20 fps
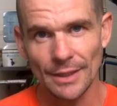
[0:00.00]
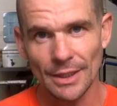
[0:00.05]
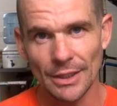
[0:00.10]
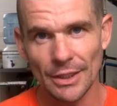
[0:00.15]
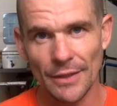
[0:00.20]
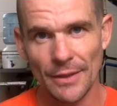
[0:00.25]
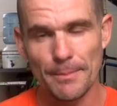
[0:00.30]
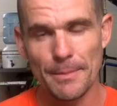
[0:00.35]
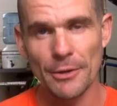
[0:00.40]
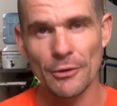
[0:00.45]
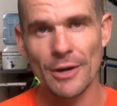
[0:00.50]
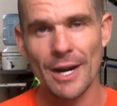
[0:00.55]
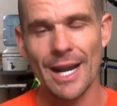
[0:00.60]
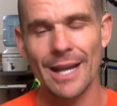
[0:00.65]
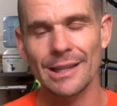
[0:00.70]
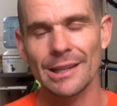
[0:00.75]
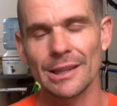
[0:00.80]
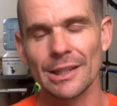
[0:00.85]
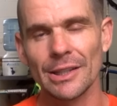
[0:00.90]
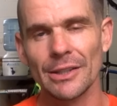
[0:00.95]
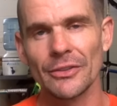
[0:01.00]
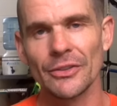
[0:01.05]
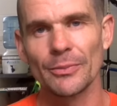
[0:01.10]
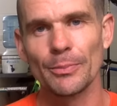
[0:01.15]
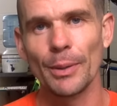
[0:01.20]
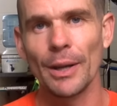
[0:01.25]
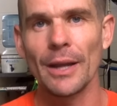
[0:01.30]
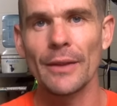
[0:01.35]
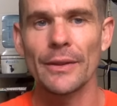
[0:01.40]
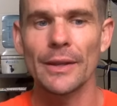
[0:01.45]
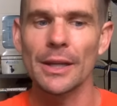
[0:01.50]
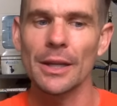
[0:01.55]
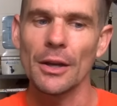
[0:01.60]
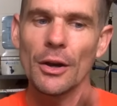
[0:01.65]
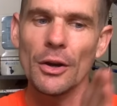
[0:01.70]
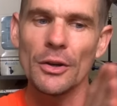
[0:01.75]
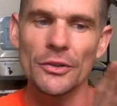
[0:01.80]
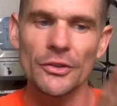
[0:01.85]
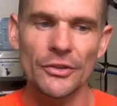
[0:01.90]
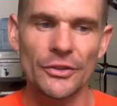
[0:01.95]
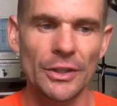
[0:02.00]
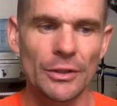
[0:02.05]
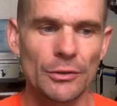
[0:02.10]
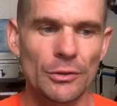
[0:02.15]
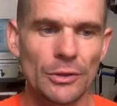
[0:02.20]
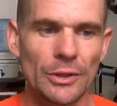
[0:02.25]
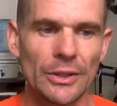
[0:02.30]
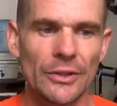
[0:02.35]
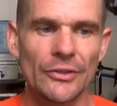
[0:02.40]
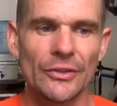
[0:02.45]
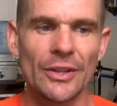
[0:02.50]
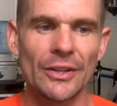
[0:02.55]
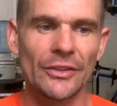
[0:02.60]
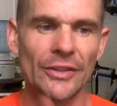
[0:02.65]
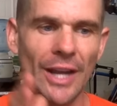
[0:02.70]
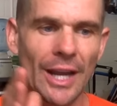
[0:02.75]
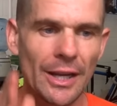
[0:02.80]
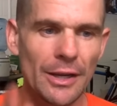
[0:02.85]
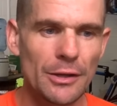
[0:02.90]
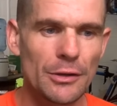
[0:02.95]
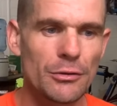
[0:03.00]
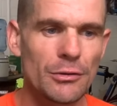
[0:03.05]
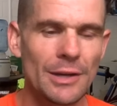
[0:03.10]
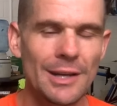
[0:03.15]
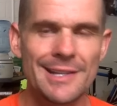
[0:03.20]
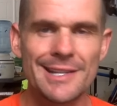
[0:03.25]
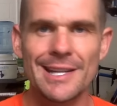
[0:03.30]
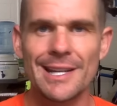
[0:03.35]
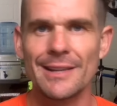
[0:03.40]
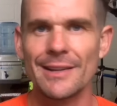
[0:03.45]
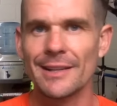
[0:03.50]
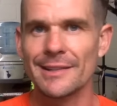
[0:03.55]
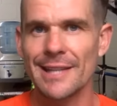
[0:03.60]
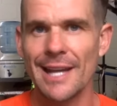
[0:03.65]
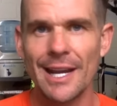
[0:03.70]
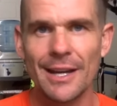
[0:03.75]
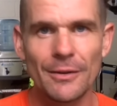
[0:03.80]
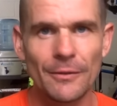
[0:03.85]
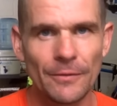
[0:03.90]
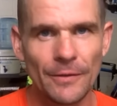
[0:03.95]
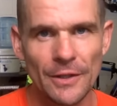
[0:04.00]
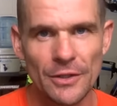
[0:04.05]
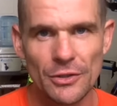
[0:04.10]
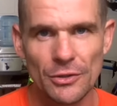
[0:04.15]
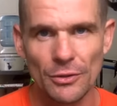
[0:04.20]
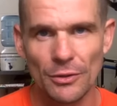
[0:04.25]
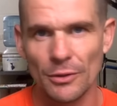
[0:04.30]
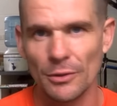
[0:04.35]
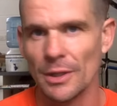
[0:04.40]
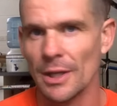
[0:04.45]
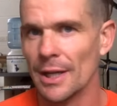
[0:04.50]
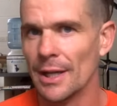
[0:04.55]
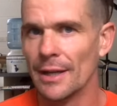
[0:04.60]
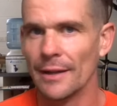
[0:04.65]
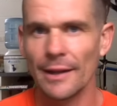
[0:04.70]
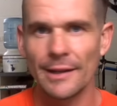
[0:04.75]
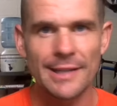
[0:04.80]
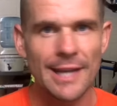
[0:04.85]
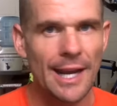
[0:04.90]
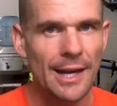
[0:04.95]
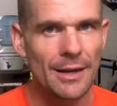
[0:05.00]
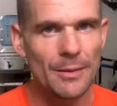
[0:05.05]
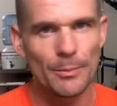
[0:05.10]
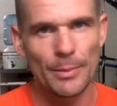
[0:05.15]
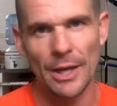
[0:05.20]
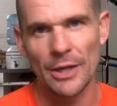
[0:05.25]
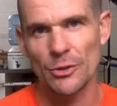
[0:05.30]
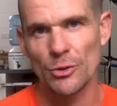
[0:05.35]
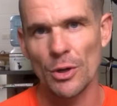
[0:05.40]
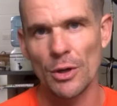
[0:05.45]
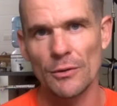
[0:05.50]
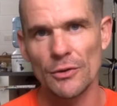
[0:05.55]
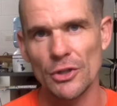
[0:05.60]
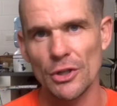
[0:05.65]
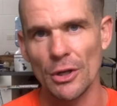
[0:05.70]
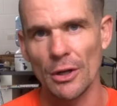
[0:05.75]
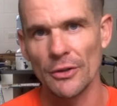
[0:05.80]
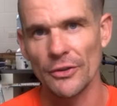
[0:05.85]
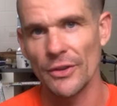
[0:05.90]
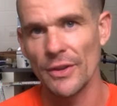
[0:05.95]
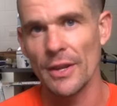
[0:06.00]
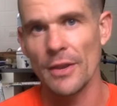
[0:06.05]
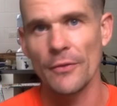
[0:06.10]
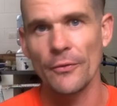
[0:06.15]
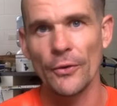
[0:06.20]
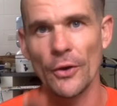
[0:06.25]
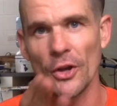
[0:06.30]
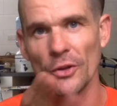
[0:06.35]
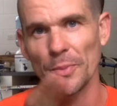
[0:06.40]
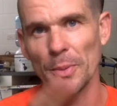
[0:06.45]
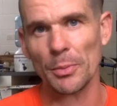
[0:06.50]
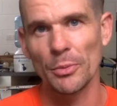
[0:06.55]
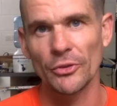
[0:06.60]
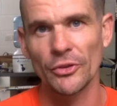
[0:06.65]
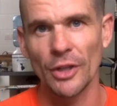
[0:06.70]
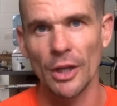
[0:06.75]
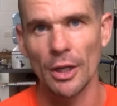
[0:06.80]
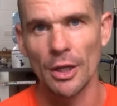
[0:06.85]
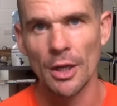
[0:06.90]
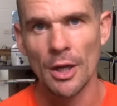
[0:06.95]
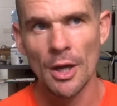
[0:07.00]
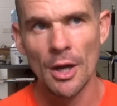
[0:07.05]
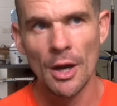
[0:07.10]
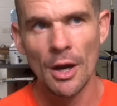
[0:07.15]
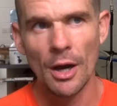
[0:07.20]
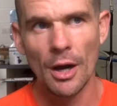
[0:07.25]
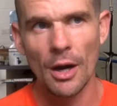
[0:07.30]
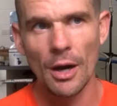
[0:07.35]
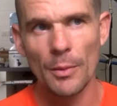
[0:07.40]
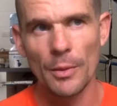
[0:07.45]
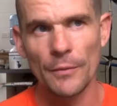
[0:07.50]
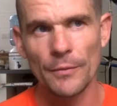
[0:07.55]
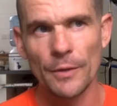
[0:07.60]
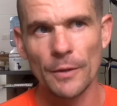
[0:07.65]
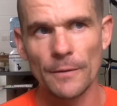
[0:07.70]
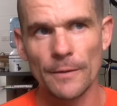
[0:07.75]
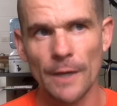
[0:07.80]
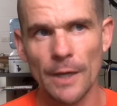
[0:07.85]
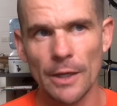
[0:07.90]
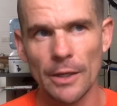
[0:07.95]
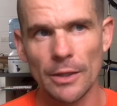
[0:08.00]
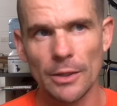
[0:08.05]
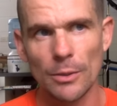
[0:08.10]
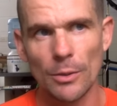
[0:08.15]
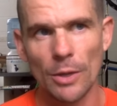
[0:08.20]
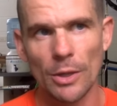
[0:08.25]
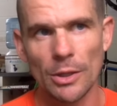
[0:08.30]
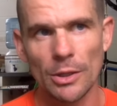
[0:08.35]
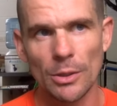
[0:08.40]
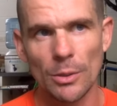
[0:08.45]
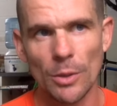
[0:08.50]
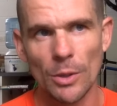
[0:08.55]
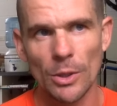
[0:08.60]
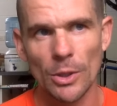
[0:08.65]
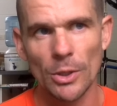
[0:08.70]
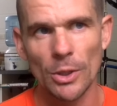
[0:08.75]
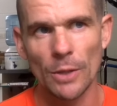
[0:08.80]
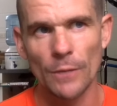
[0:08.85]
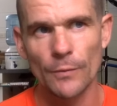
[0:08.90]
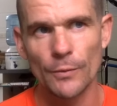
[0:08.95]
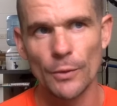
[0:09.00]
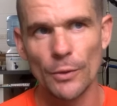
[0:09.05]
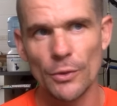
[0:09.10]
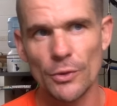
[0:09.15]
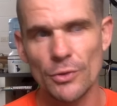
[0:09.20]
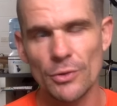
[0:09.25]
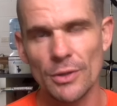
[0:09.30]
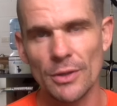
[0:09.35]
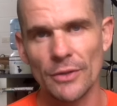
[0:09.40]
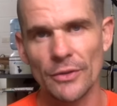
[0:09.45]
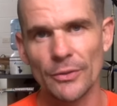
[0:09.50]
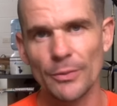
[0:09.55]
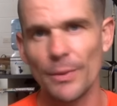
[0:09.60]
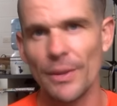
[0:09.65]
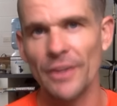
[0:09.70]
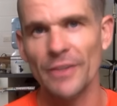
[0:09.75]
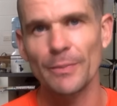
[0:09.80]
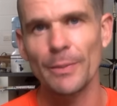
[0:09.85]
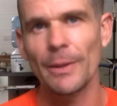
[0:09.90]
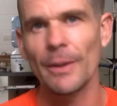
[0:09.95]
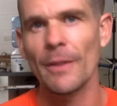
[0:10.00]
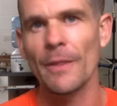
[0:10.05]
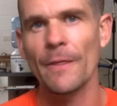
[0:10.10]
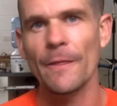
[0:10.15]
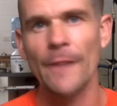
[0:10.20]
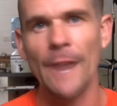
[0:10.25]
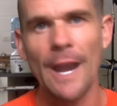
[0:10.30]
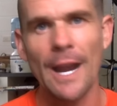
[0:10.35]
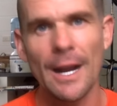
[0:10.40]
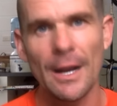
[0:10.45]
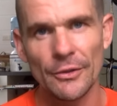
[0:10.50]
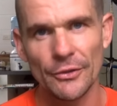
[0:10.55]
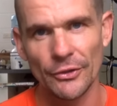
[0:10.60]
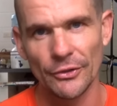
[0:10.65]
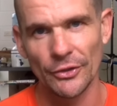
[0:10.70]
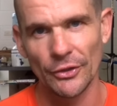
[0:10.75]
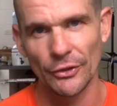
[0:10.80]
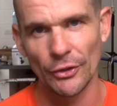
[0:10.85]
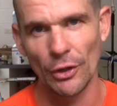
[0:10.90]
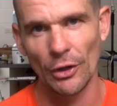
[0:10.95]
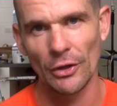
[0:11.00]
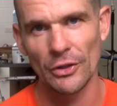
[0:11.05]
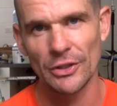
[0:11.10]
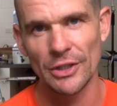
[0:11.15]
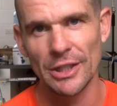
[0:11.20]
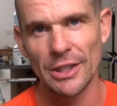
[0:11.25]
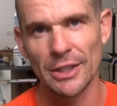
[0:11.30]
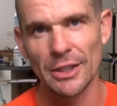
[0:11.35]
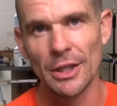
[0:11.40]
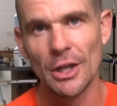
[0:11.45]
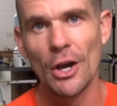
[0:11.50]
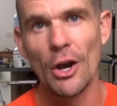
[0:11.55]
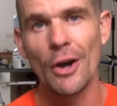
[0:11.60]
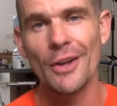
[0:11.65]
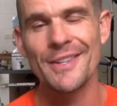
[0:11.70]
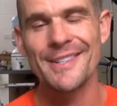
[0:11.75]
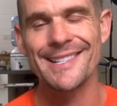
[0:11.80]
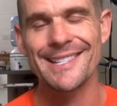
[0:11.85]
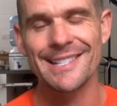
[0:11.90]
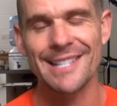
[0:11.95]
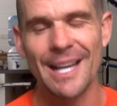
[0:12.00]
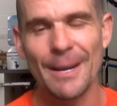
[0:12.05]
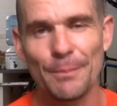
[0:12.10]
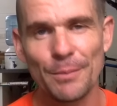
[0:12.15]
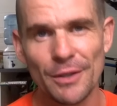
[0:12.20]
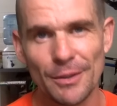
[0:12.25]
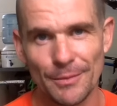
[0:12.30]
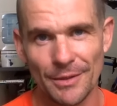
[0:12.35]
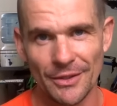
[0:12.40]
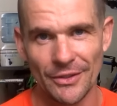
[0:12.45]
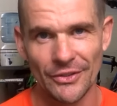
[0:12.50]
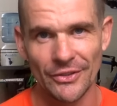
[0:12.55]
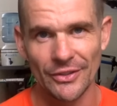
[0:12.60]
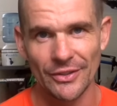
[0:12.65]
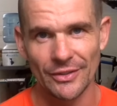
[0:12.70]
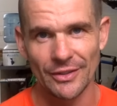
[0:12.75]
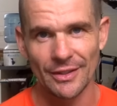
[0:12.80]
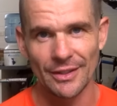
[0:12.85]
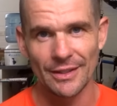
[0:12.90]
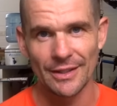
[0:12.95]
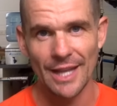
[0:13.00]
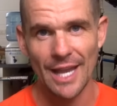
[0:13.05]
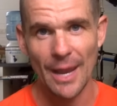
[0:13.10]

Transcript: And they're mirror athletes, but they're on steroids, they're taking creatine, they're taking fish oil, they're taking B12 shots, and they're the first people to say, oh, but if you're vegan, you won't get enough nutrients. But they're spending thousands of dollars a year on supplements.